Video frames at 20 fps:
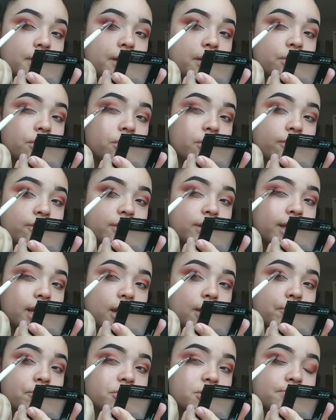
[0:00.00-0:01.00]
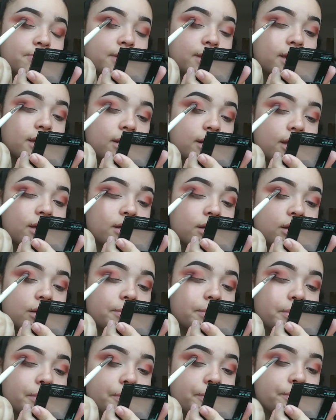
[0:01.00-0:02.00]
I don't know if the camera's picking that
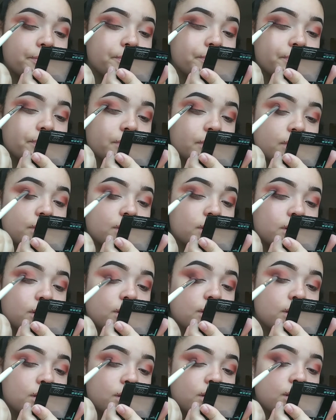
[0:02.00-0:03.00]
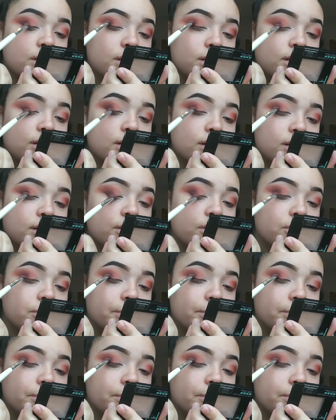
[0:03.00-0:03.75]
up. A little